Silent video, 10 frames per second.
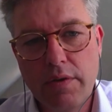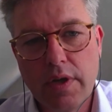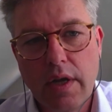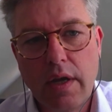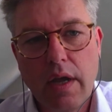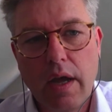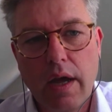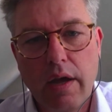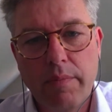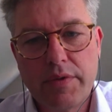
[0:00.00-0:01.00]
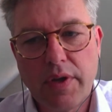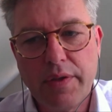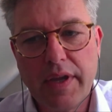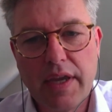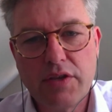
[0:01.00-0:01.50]
So I think
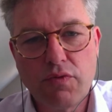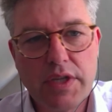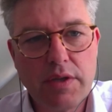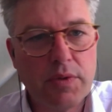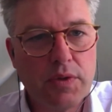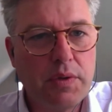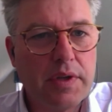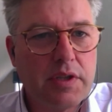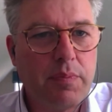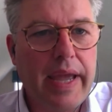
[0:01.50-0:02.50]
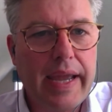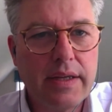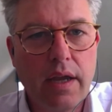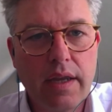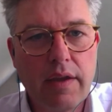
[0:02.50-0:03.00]
it is reasonable to expect,
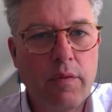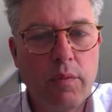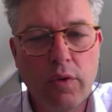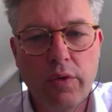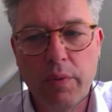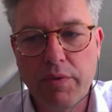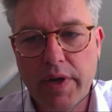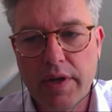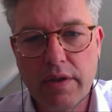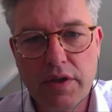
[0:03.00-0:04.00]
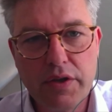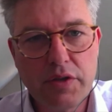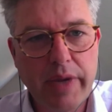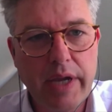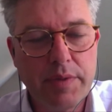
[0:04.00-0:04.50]
given all that we read in the
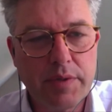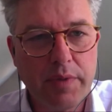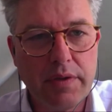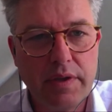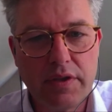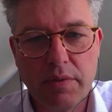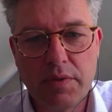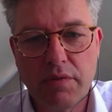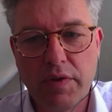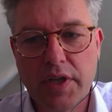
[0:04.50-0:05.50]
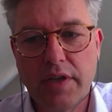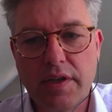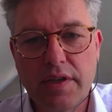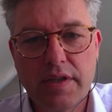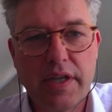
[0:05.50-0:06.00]
newspapers, both in terms of
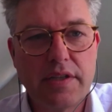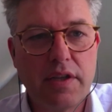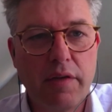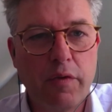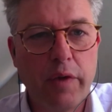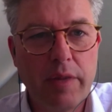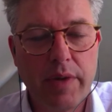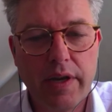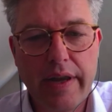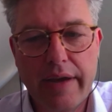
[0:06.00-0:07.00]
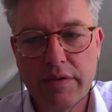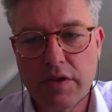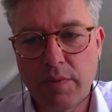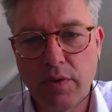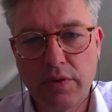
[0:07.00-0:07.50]
redundancies that have already been announced,
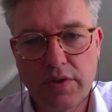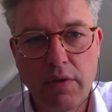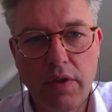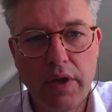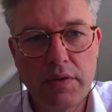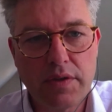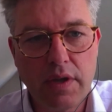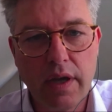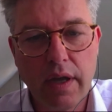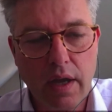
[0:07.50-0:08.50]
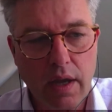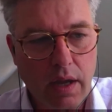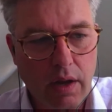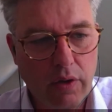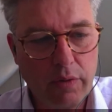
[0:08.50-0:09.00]
but also those that
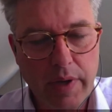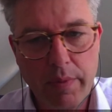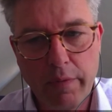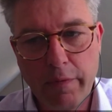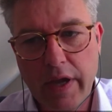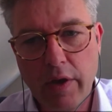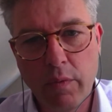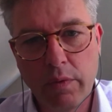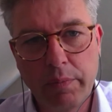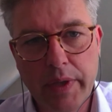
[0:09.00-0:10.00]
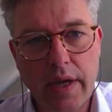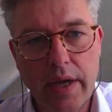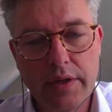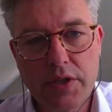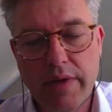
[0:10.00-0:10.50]
a lot of people fear will be
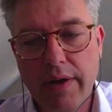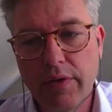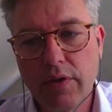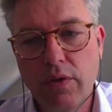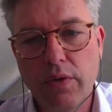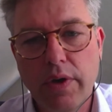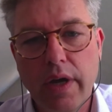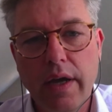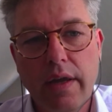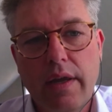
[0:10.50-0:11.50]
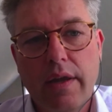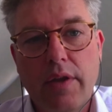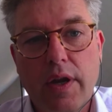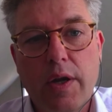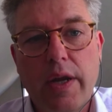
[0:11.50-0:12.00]
just around the corner,
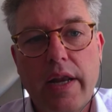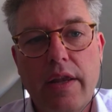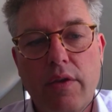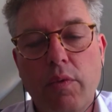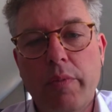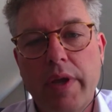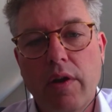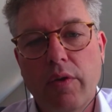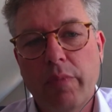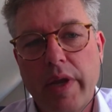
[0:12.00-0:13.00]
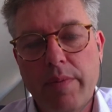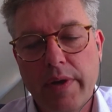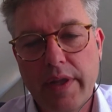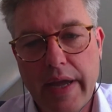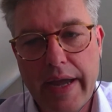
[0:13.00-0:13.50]
that clearly there will be a lot of people
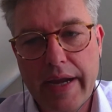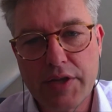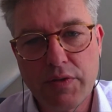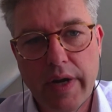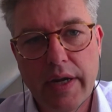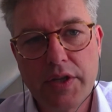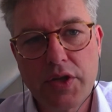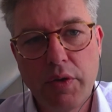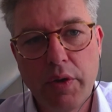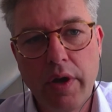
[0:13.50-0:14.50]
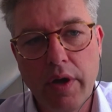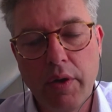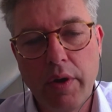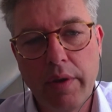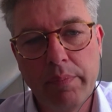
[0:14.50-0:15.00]
in that age range who
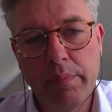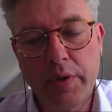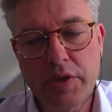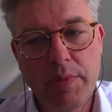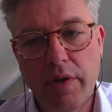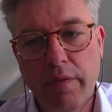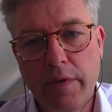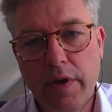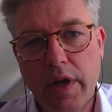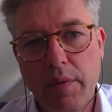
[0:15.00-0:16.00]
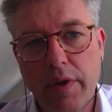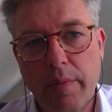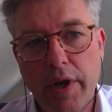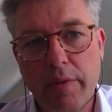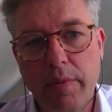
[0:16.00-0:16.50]
are possibly on furlough at the
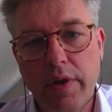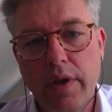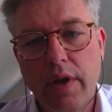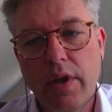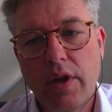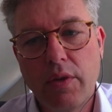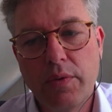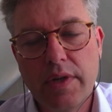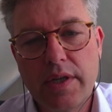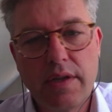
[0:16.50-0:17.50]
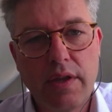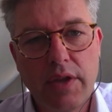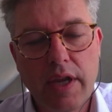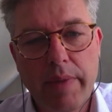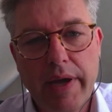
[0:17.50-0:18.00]
moment, who will need to
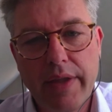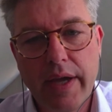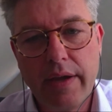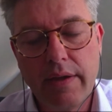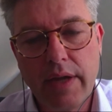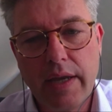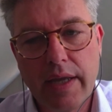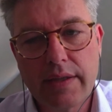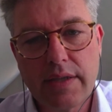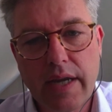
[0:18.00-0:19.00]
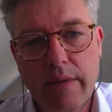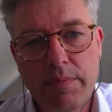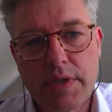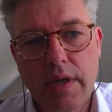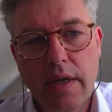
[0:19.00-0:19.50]
think about their next
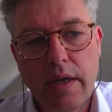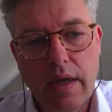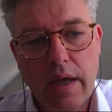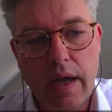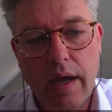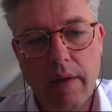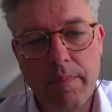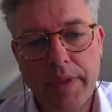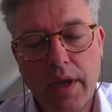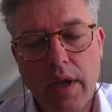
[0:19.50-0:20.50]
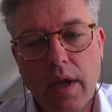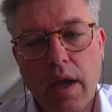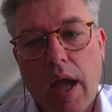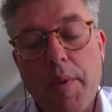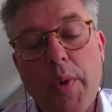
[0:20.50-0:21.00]
steps.
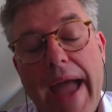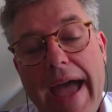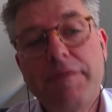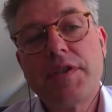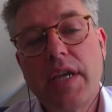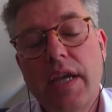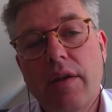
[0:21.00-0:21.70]
I mean, we have seen